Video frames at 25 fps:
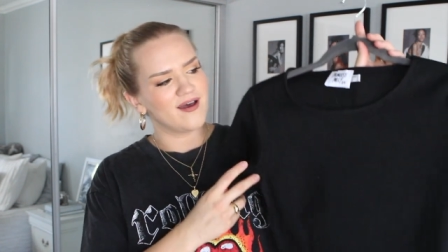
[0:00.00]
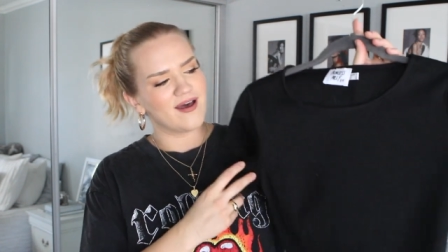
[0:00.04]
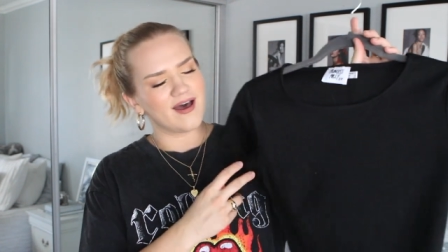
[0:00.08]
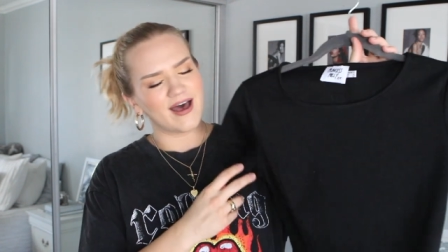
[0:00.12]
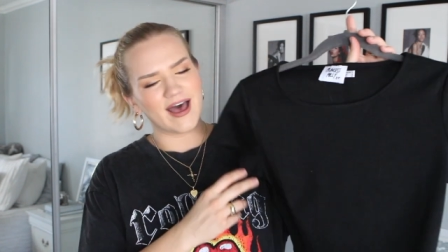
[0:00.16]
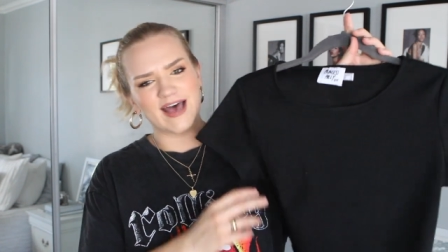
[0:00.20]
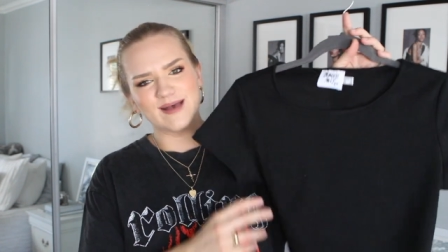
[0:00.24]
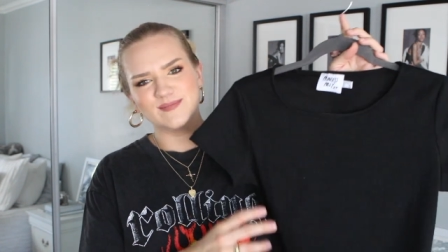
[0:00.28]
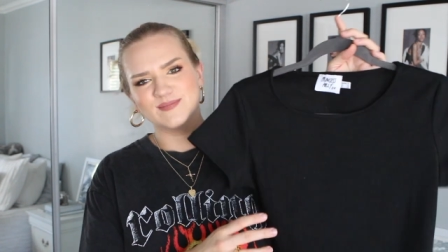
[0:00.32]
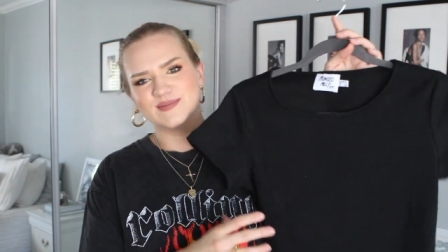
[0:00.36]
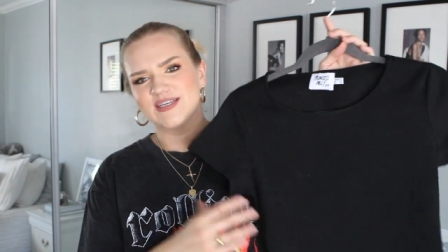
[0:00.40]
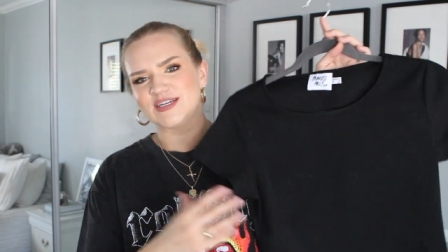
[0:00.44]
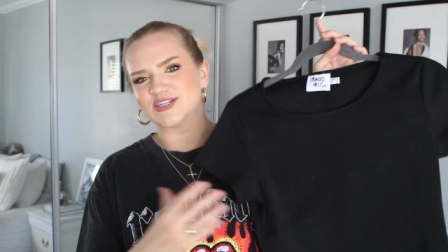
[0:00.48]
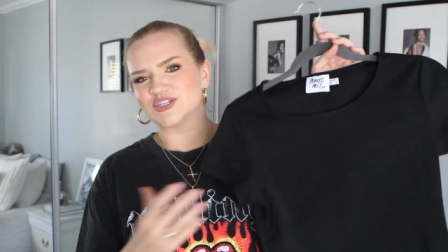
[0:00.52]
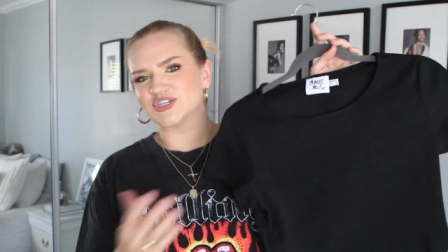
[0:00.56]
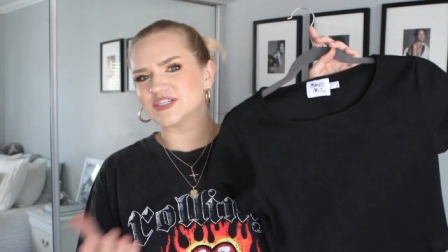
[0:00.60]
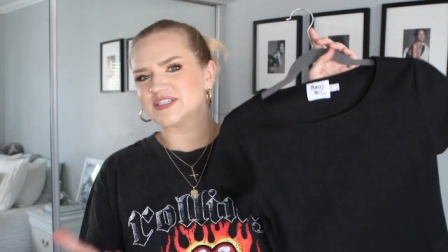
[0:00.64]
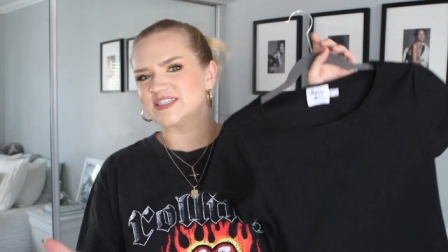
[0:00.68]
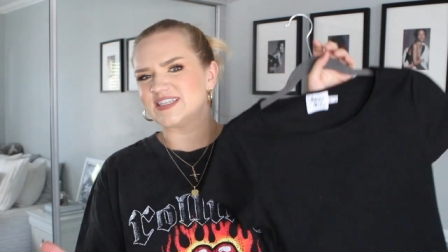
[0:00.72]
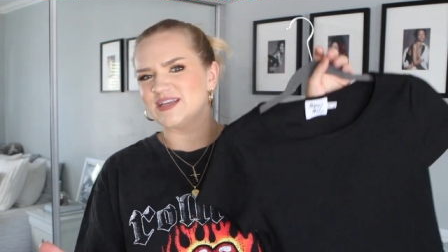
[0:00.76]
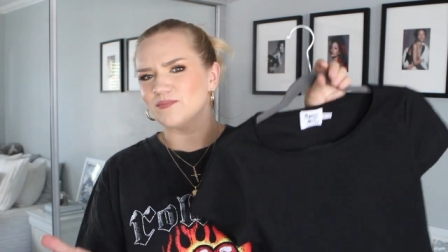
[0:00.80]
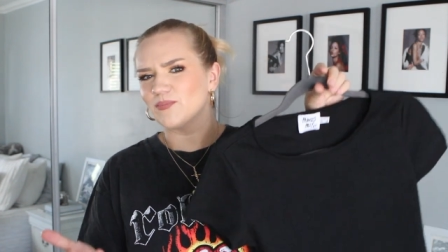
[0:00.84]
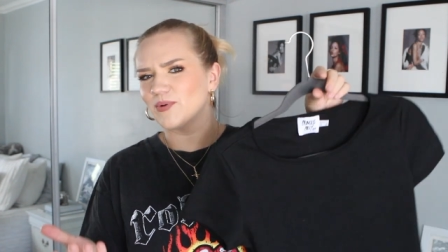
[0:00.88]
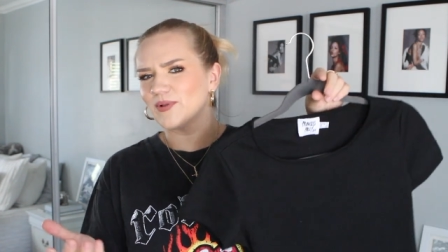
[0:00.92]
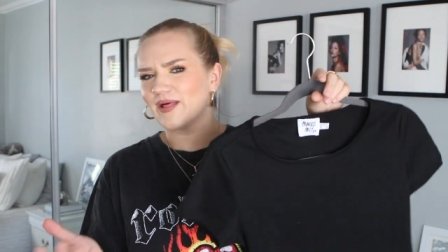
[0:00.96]
Um, such a
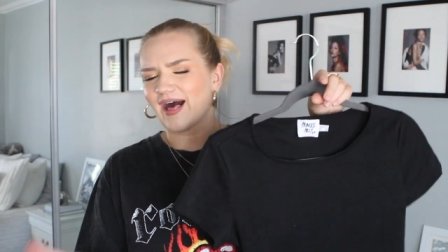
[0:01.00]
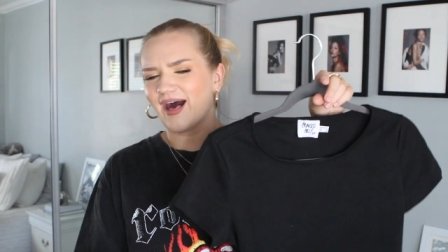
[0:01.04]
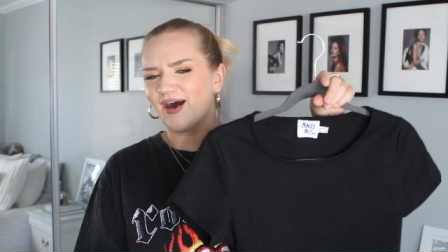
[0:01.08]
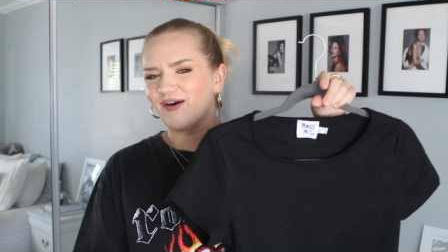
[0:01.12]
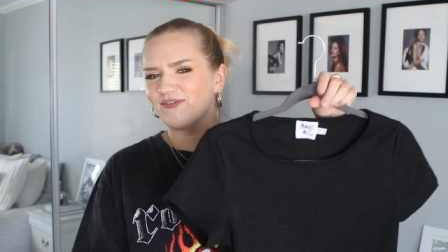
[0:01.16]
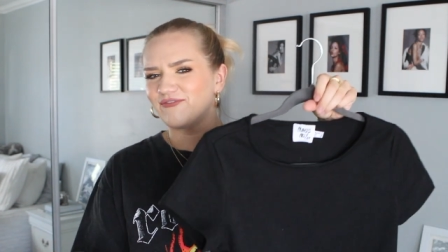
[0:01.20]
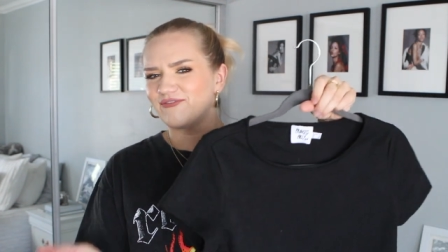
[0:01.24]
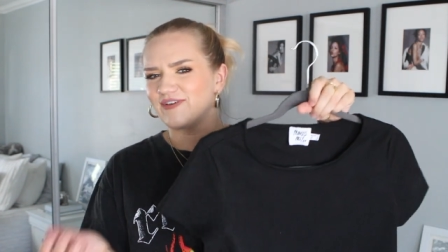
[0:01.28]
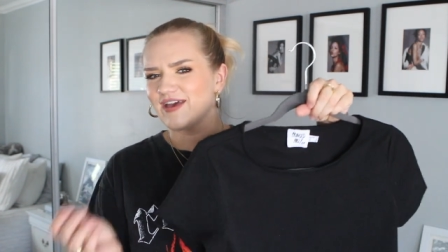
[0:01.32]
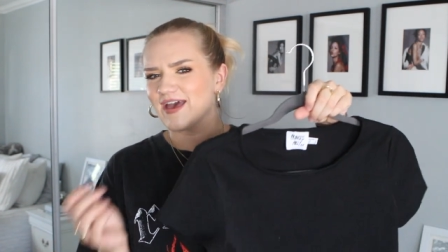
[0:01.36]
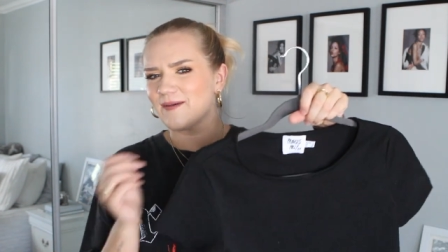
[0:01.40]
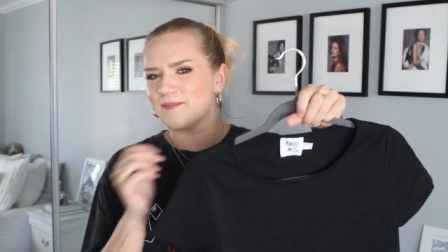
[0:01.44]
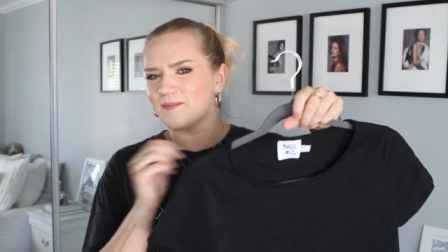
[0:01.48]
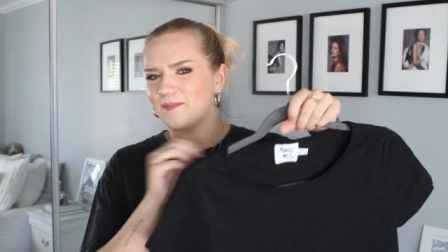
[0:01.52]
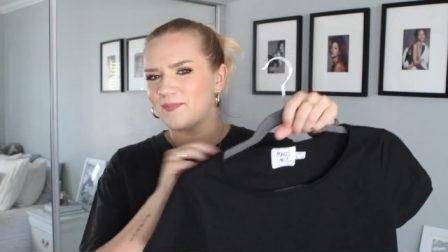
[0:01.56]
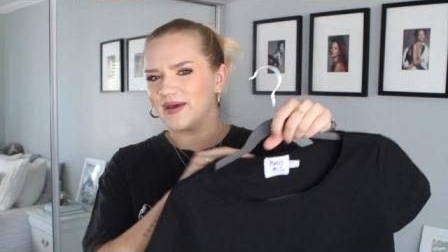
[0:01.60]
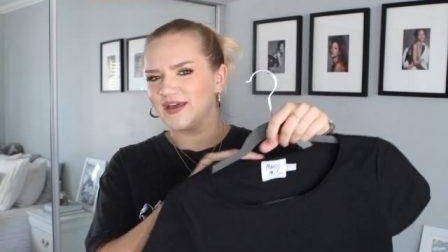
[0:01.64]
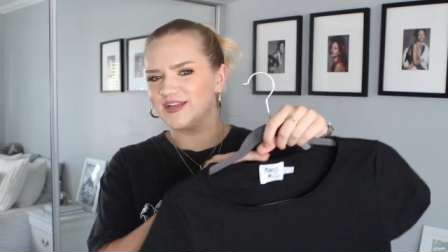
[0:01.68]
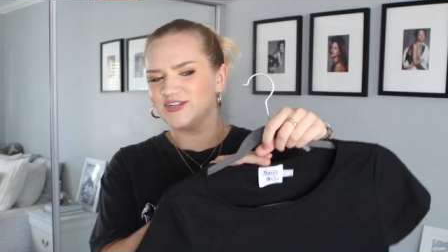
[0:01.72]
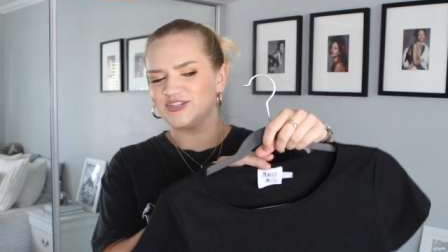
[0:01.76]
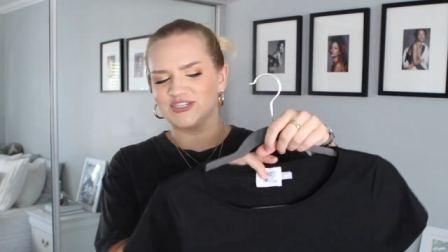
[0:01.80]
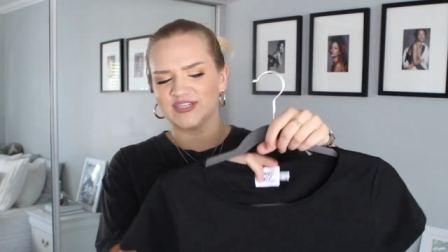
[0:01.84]
simple outfit, but